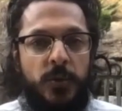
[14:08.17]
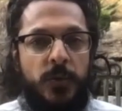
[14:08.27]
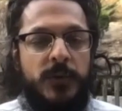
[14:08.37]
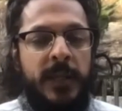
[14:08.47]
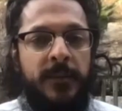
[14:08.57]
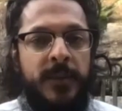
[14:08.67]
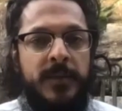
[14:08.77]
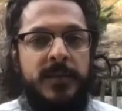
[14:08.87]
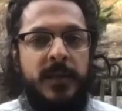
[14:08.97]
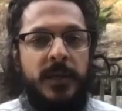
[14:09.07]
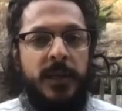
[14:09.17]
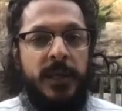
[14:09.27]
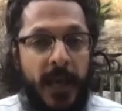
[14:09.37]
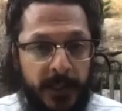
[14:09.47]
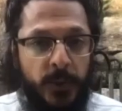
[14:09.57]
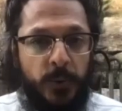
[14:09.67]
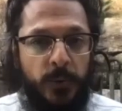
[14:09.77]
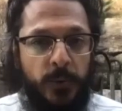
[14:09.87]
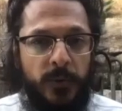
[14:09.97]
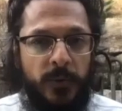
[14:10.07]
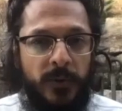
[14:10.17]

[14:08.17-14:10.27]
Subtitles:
whose name is Yadu.